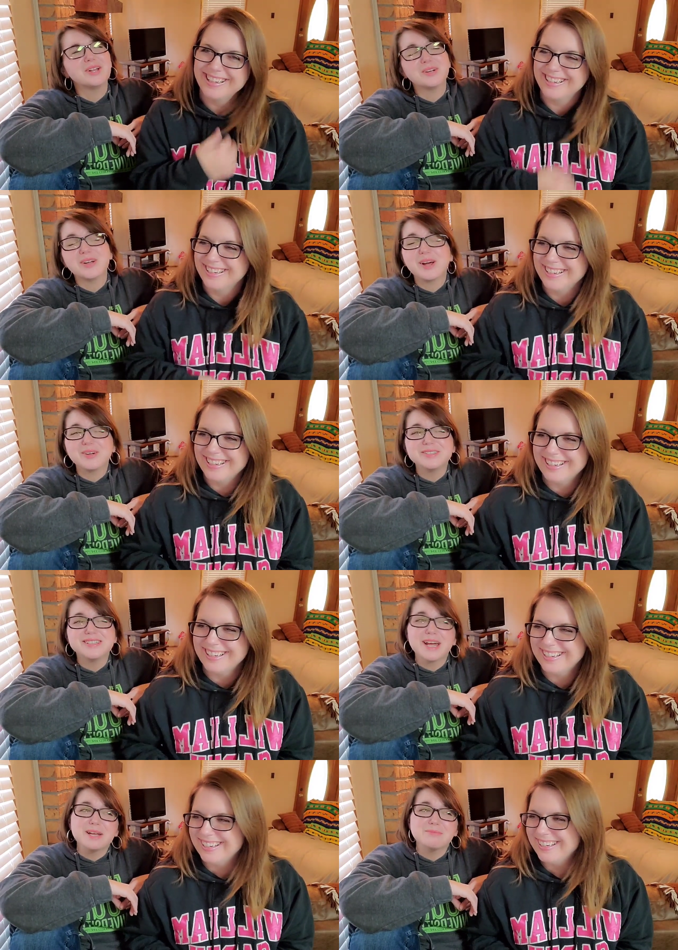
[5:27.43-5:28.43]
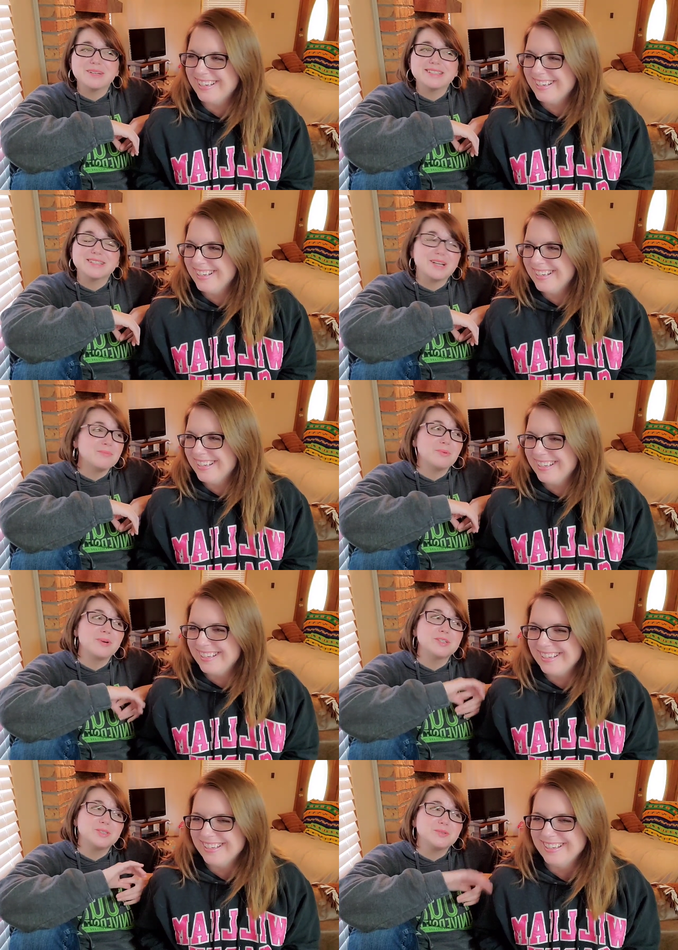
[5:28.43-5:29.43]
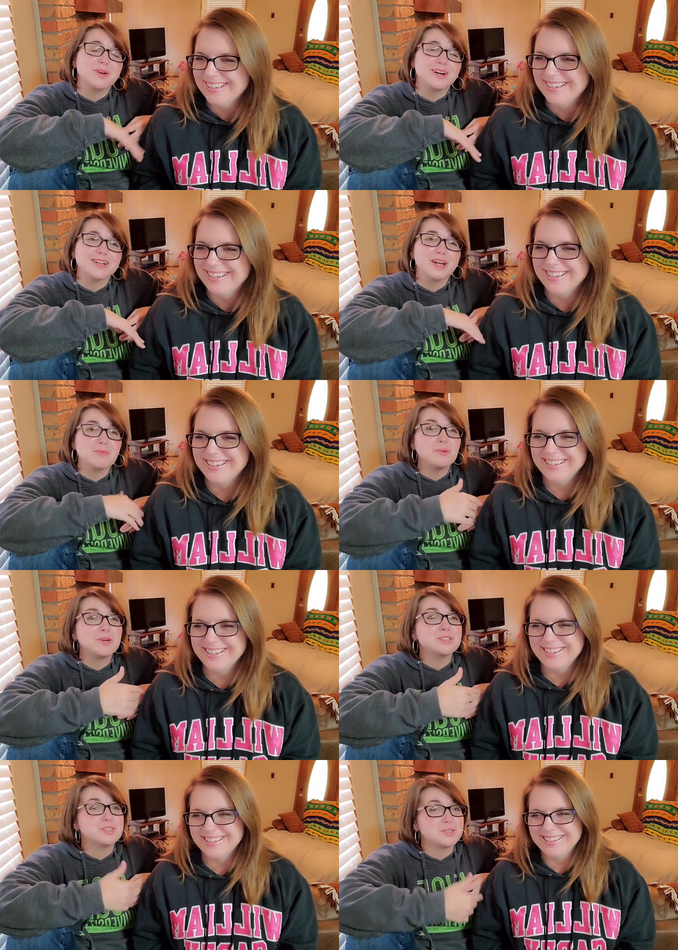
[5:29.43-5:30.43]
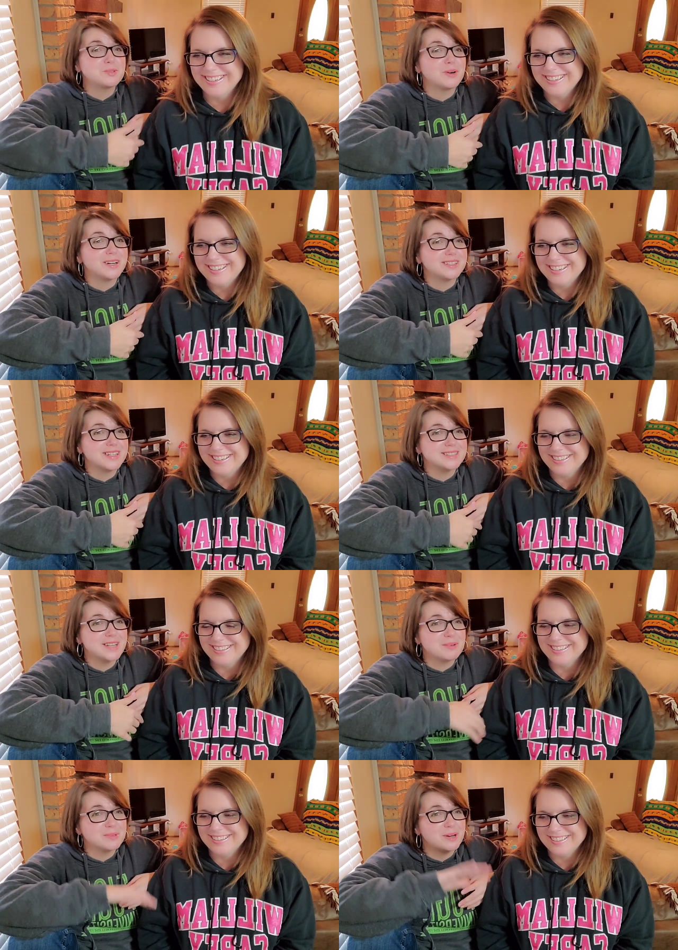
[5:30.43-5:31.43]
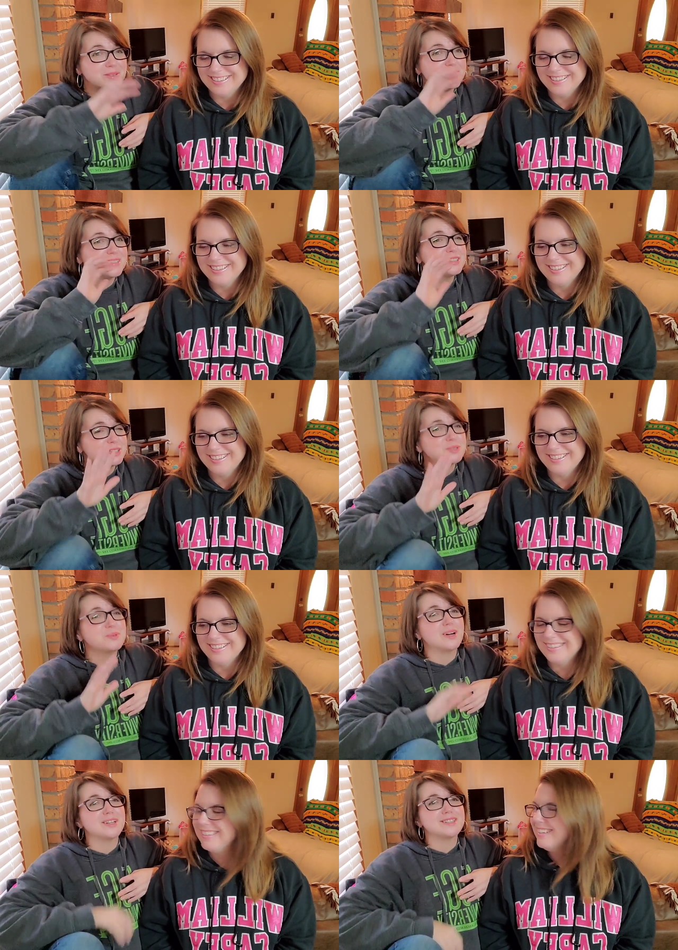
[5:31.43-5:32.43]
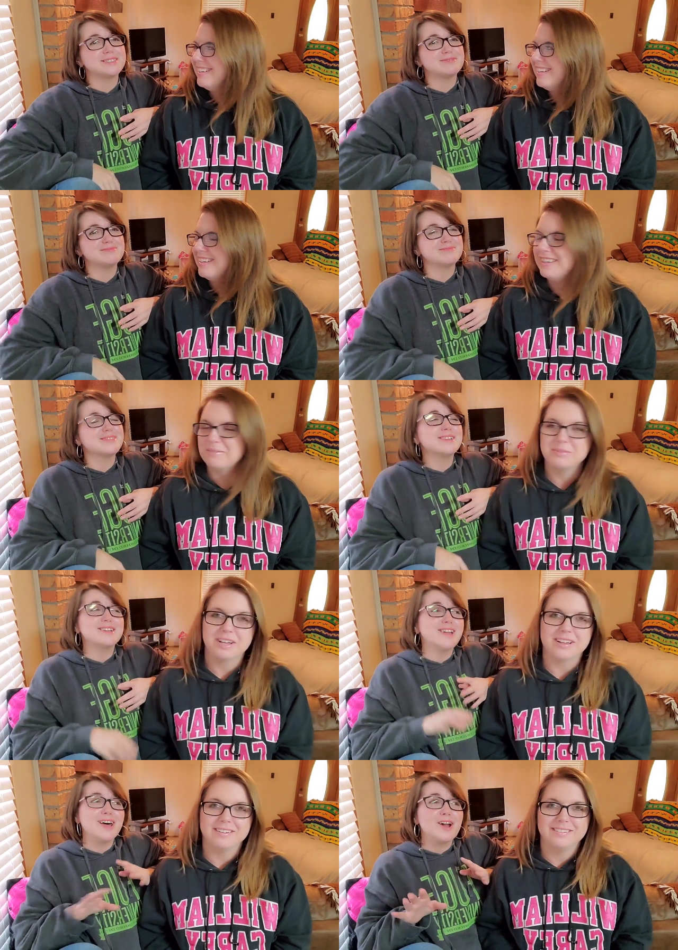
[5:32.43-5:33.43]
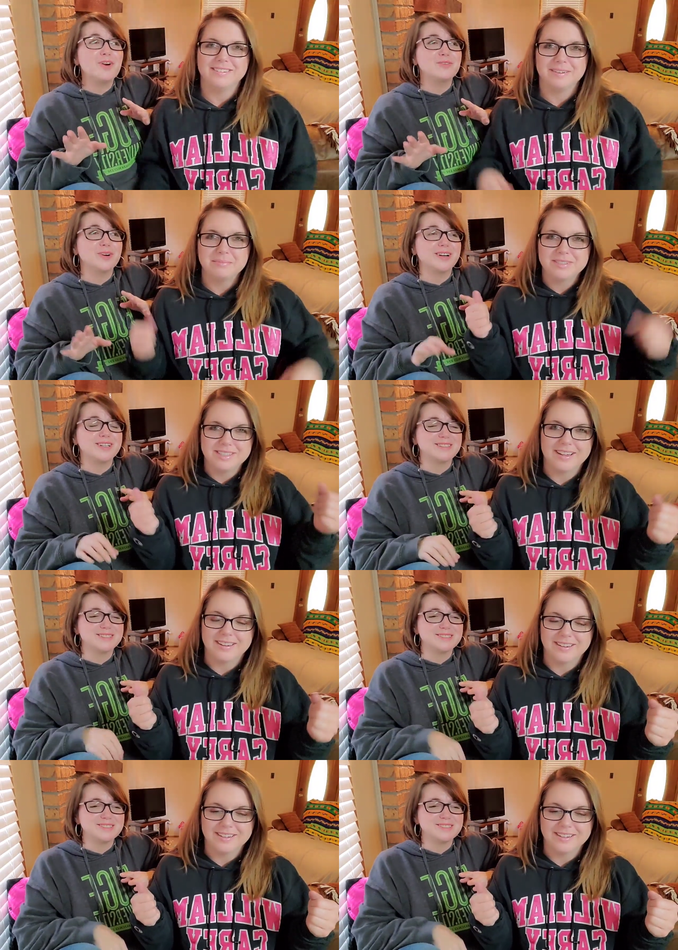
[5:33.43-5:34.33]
Speaker 1: I don't know. Today it means is I'm going to work. I'm going to work at that time, y'all. To work.
Speaker 2: I'm done. Not off work. I'm done.